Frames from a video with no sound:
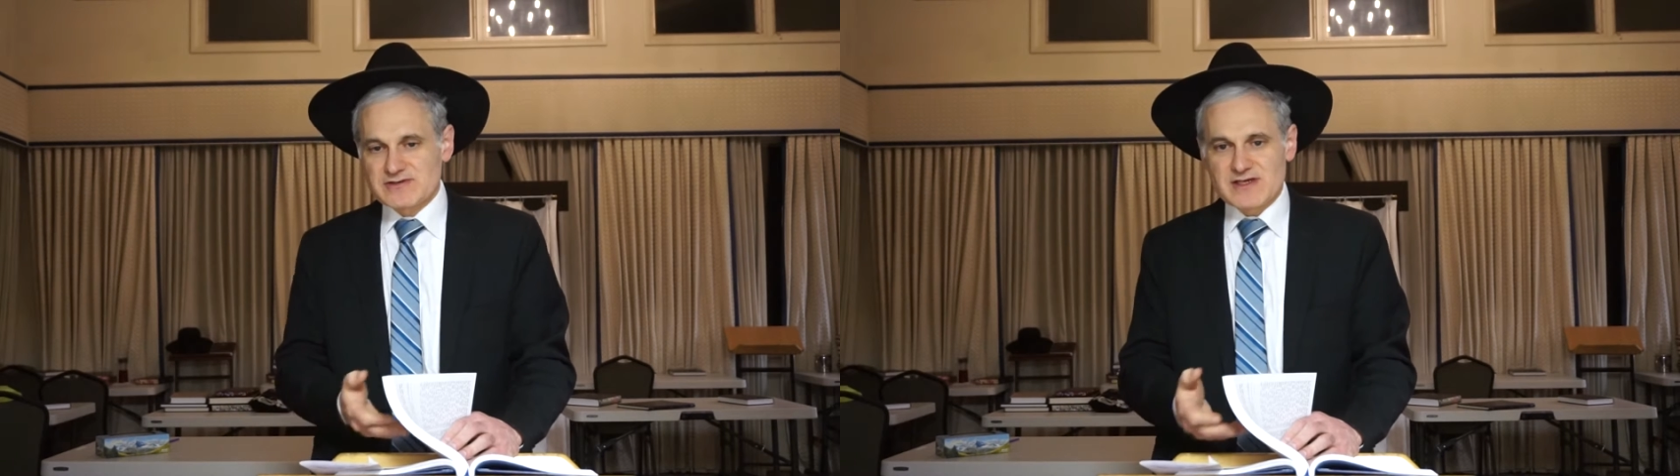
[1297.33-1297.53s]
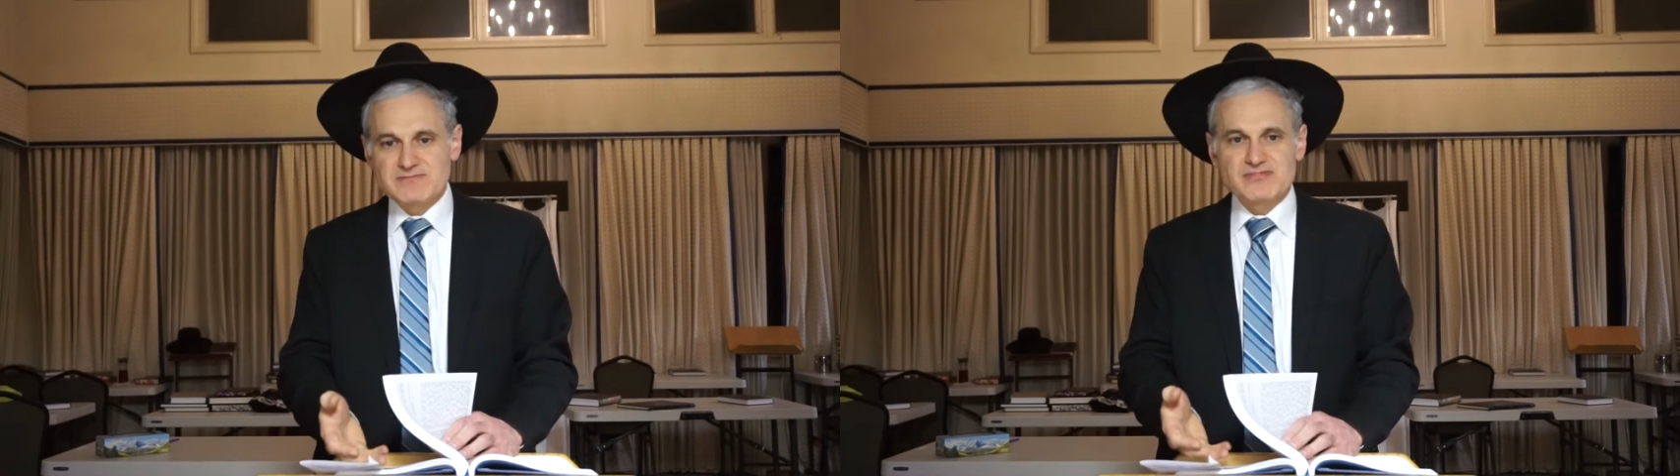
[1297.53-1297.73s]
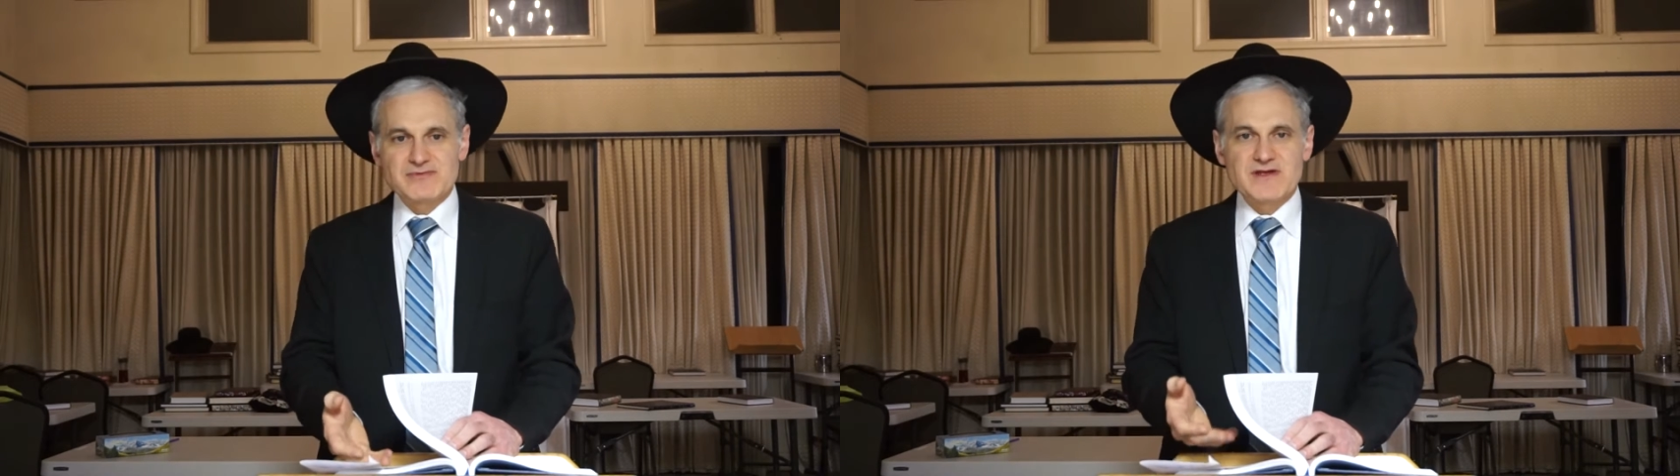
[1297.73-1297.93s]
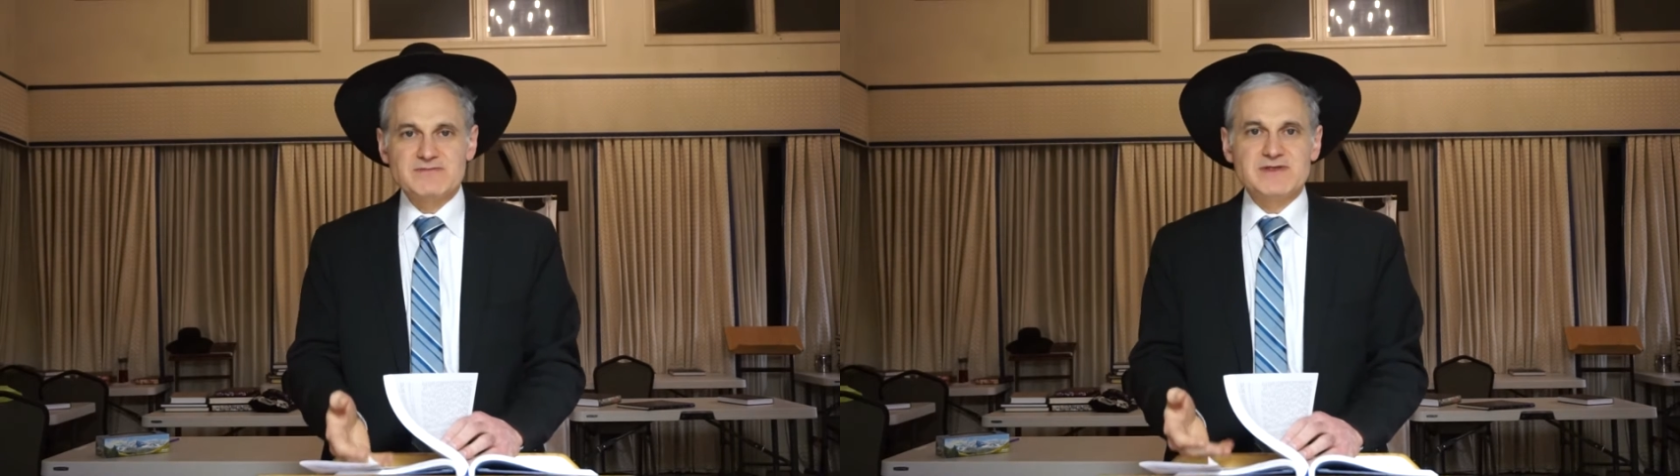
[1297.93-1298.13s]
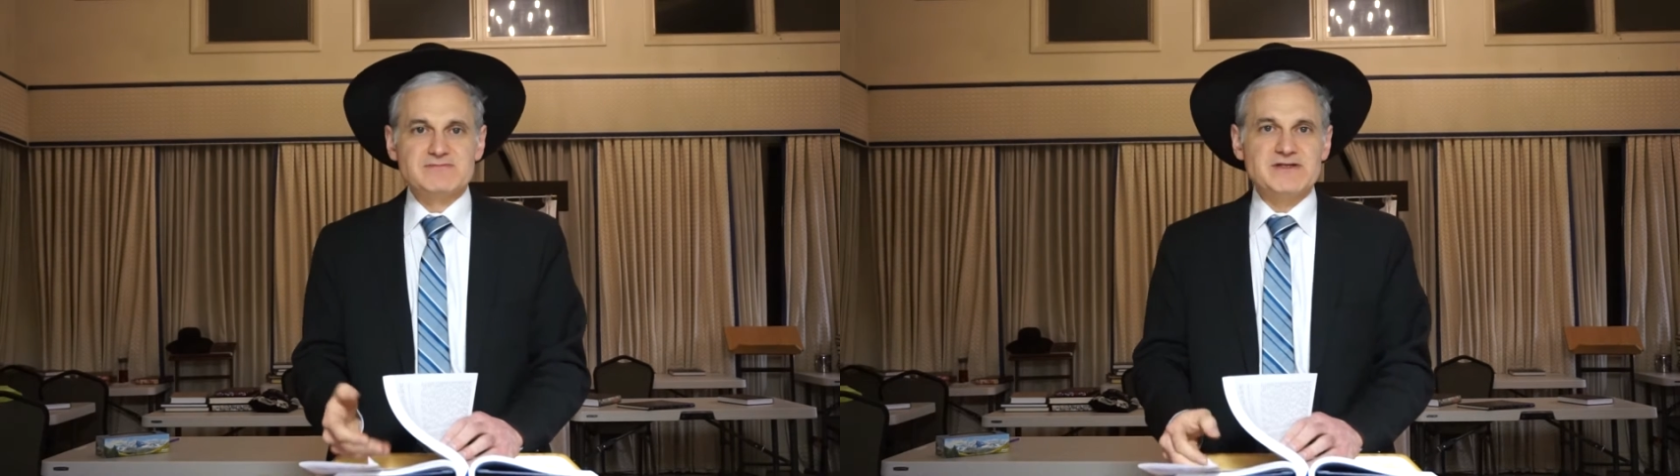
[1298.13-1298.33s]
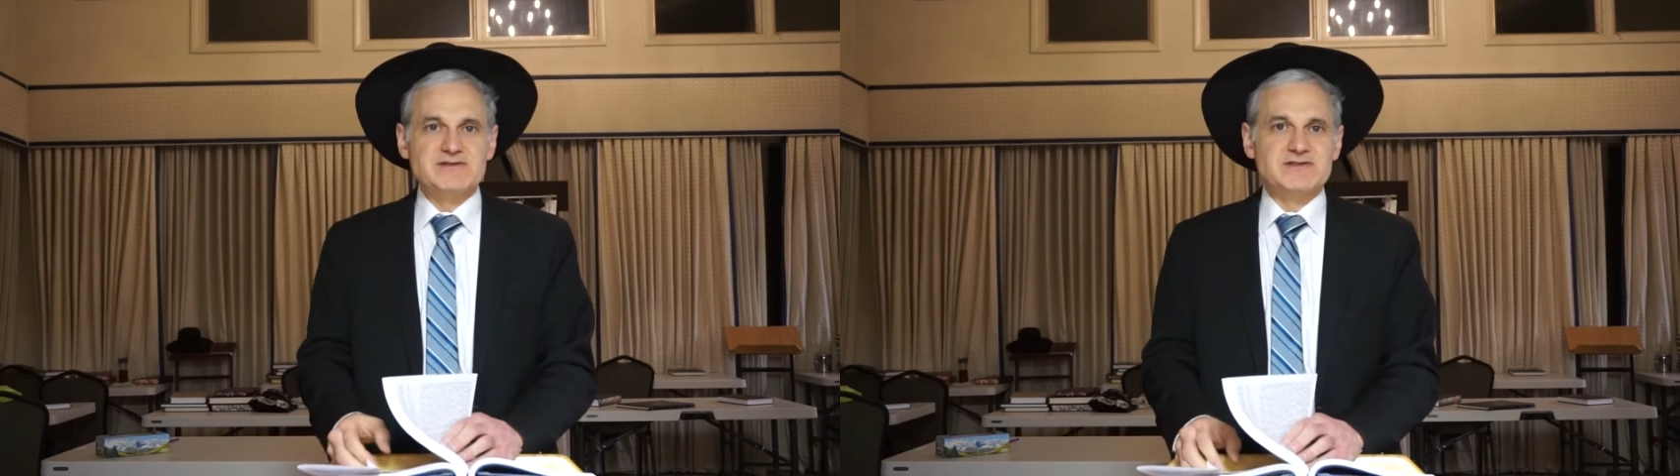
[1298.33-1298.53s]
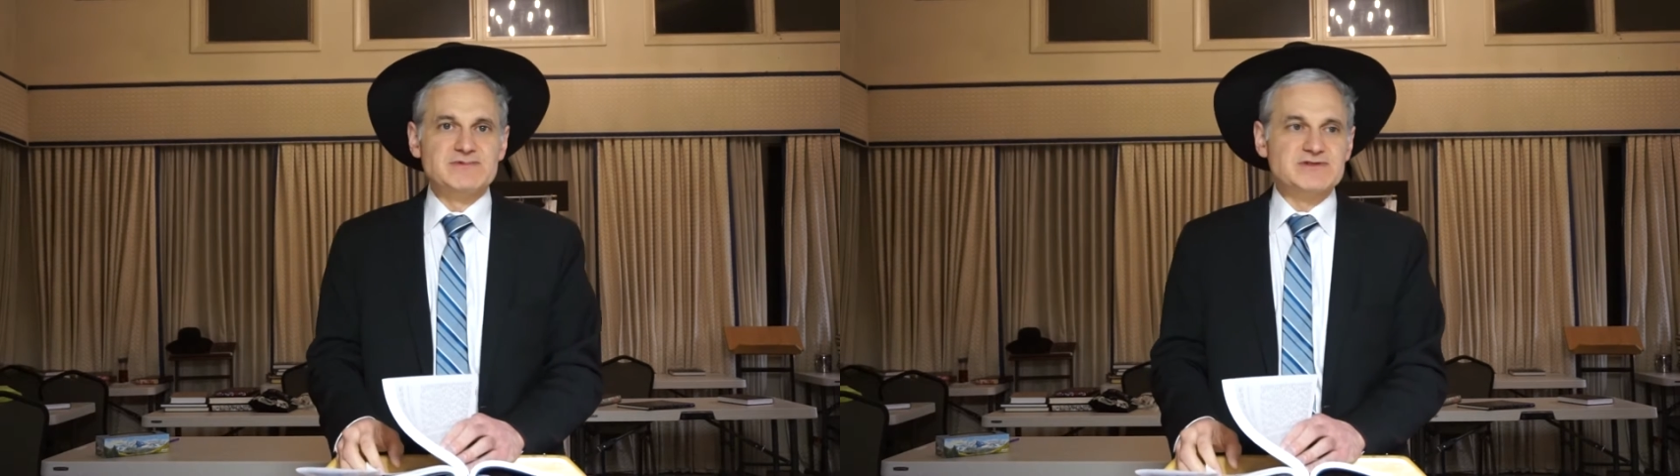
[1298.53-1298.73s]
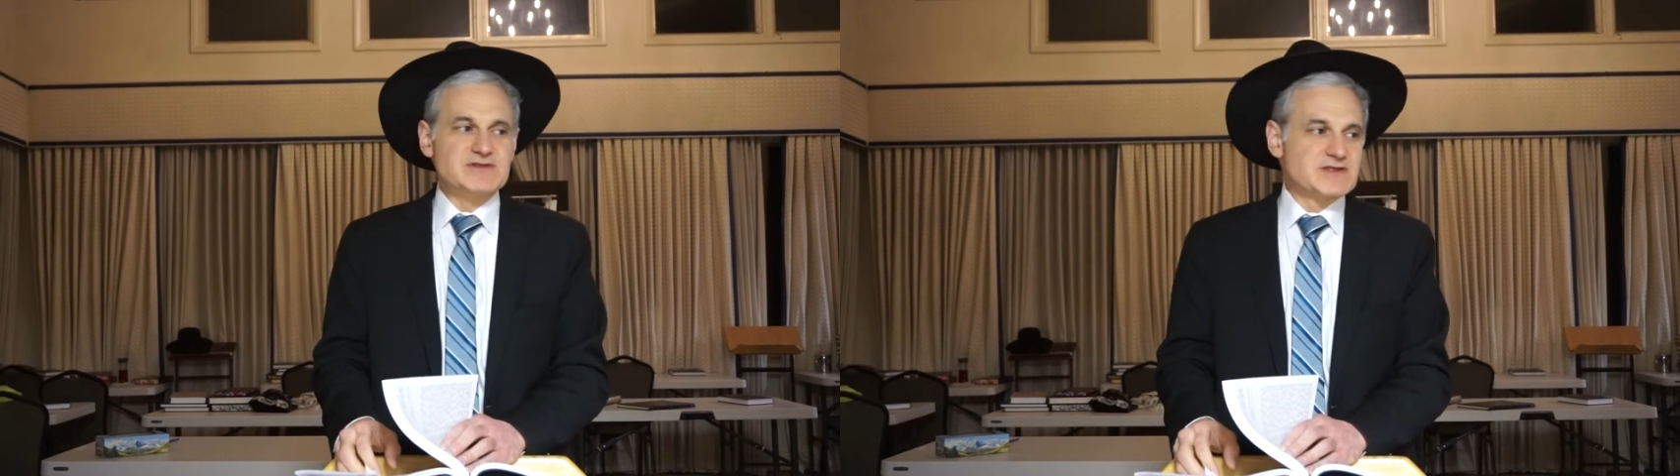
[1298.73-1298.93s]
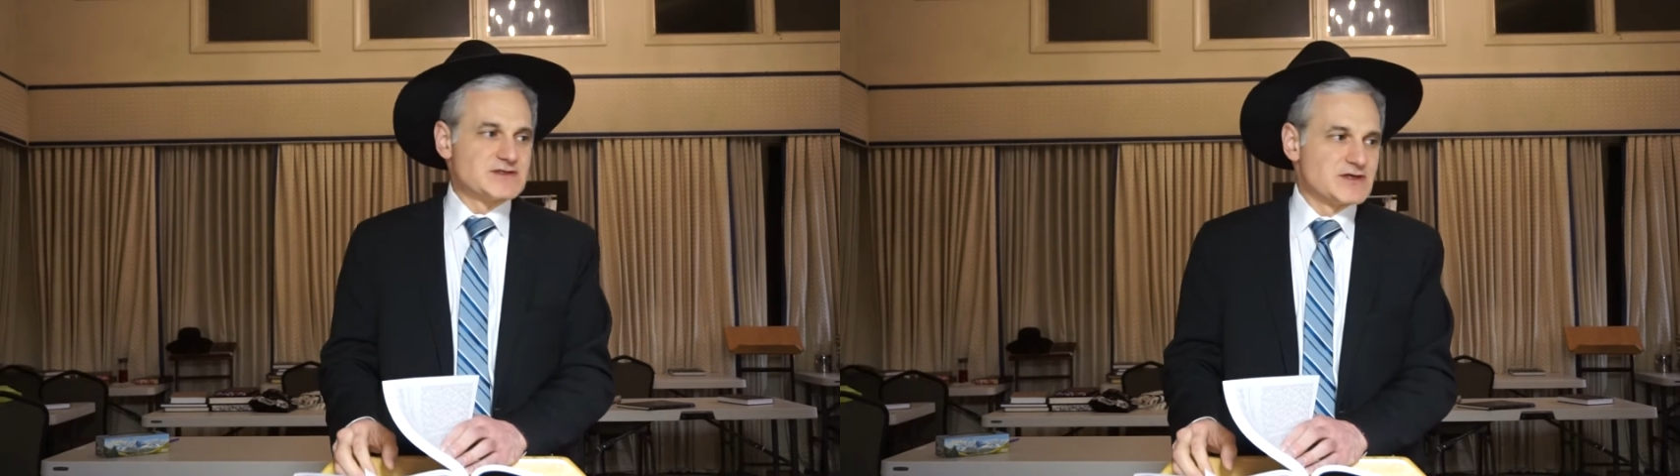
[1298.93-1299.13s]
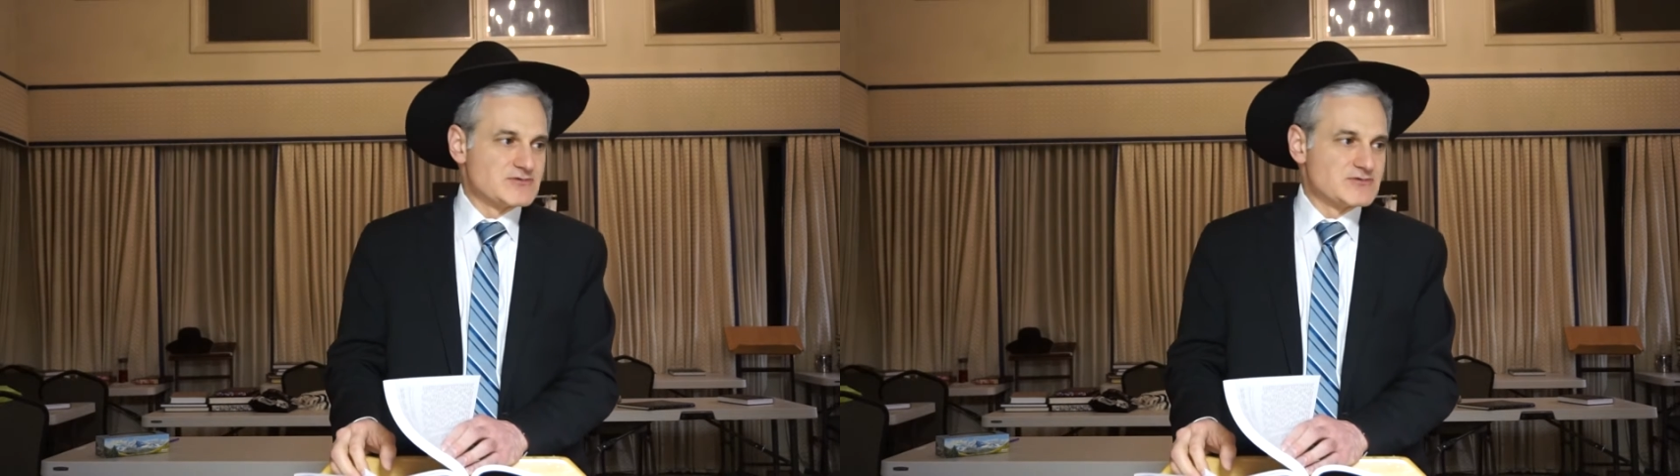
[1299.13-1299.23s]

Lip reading: Same thing. The message that we just said